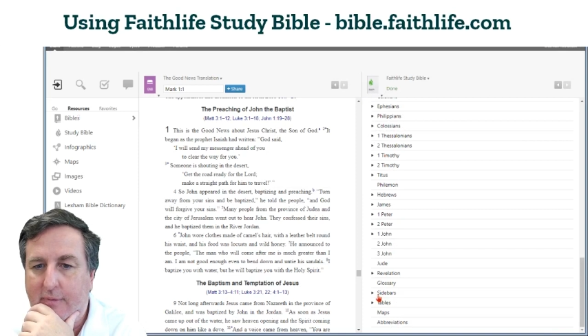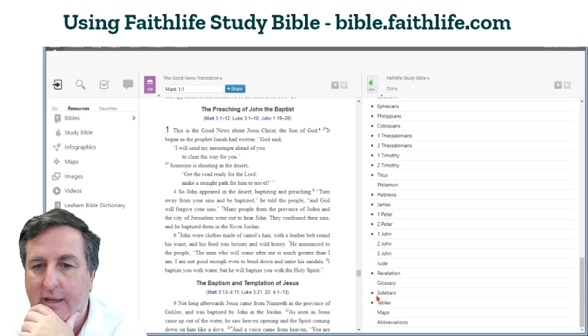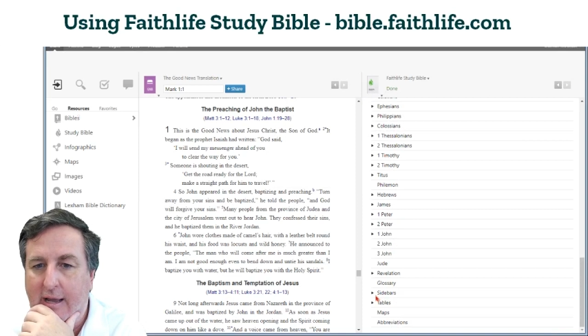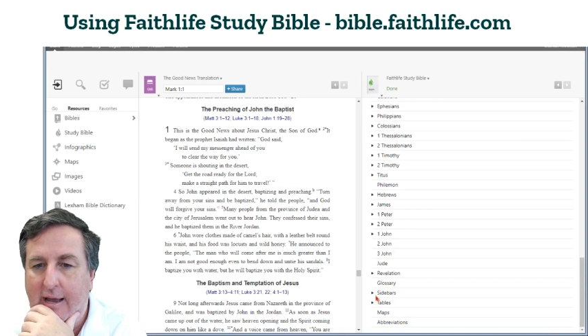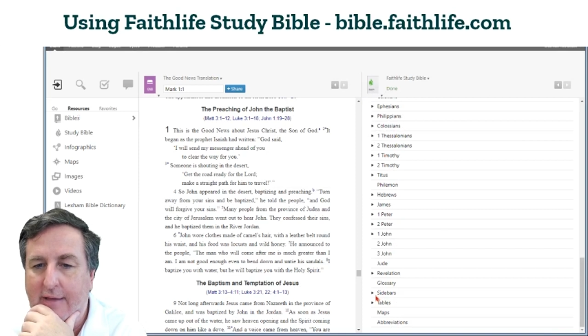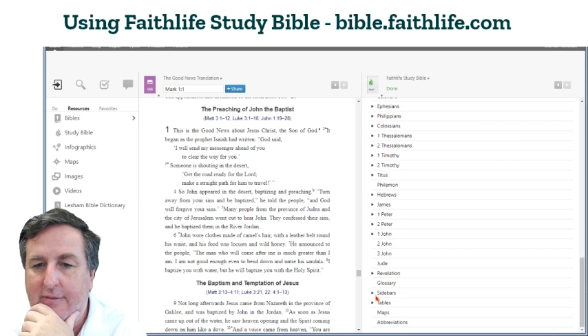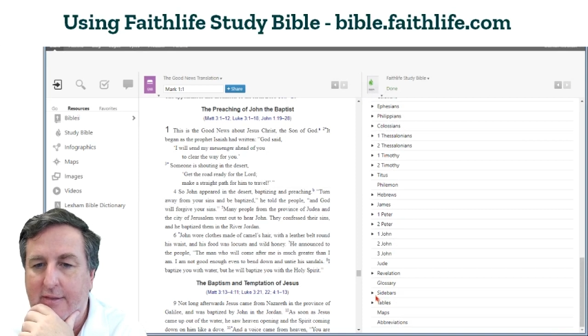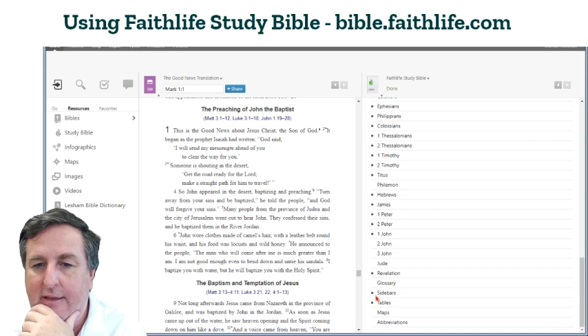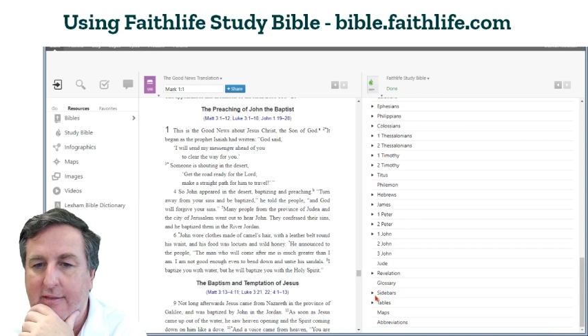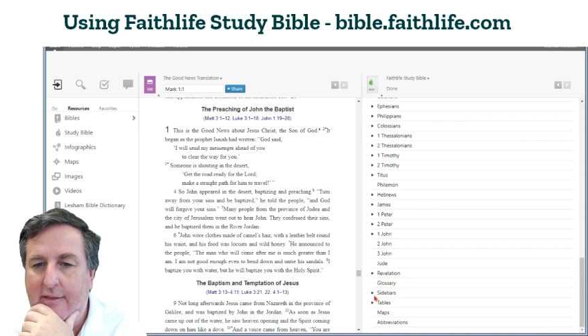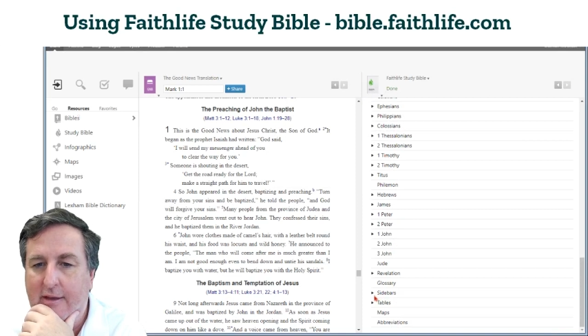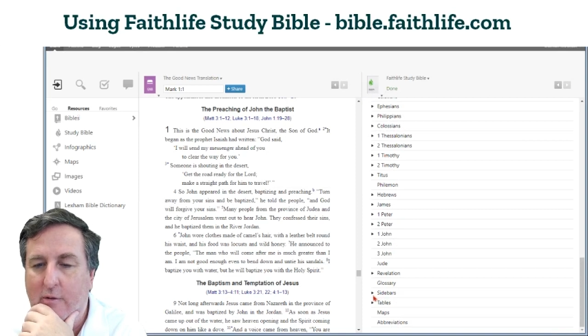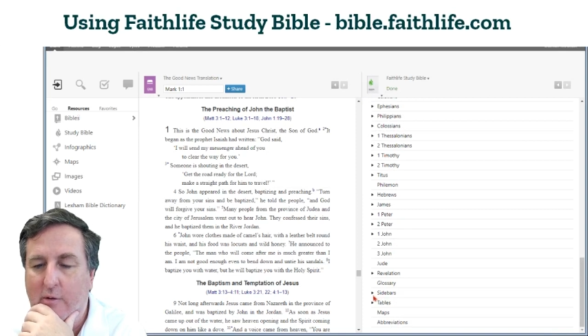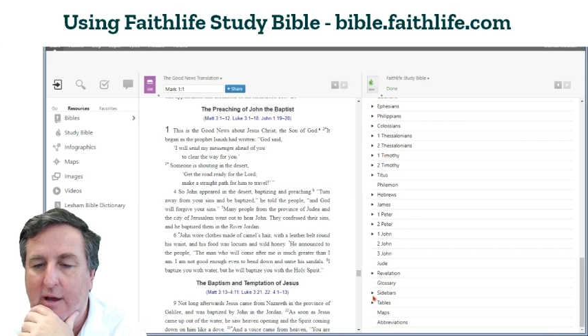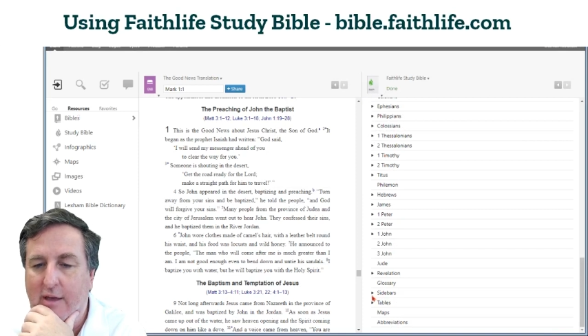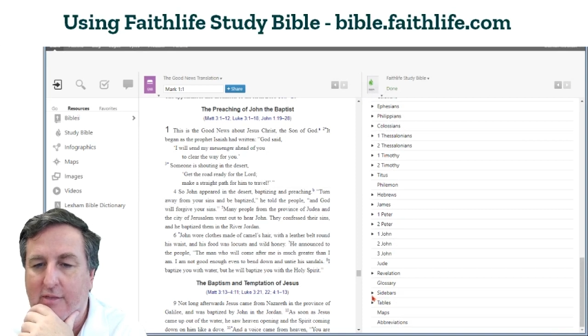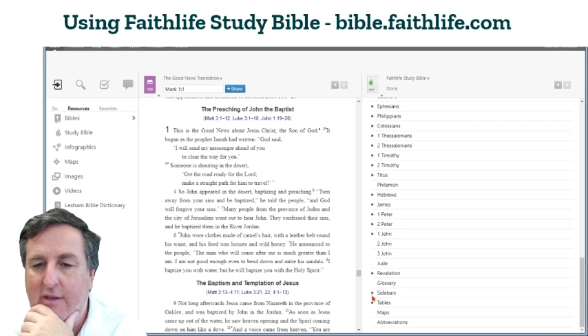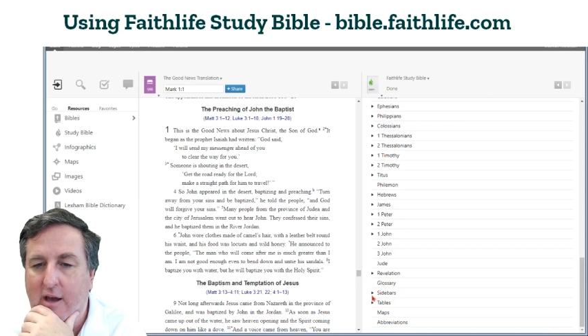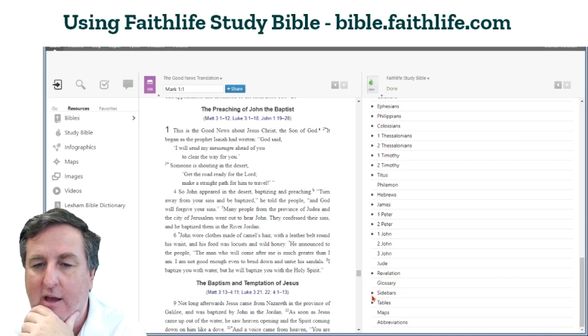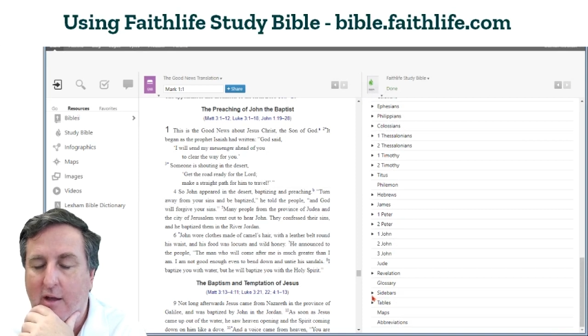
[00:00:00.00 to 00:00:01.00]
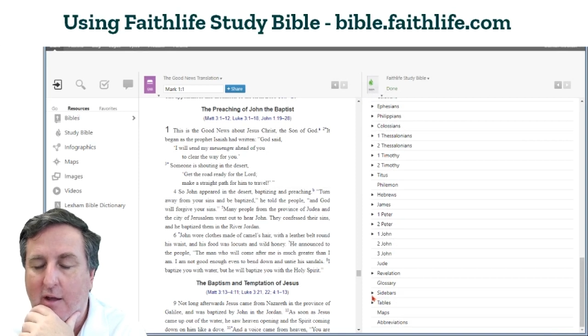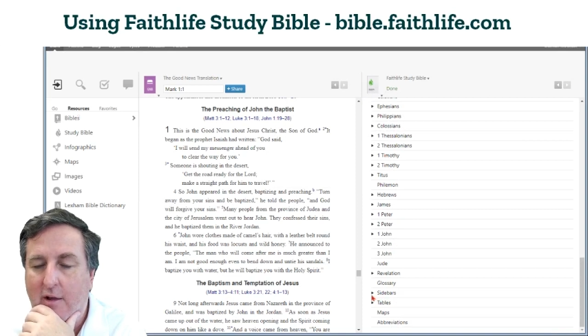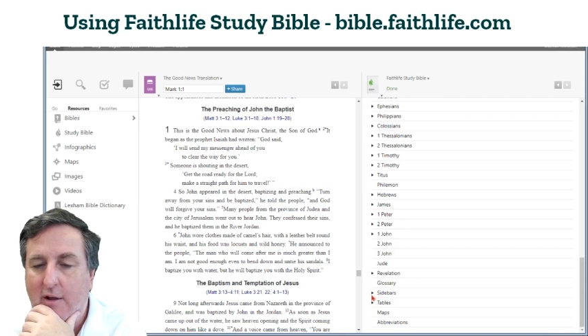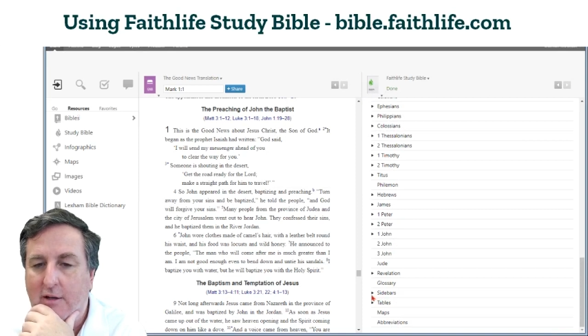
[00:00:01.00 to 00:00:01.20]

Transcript: And then there are the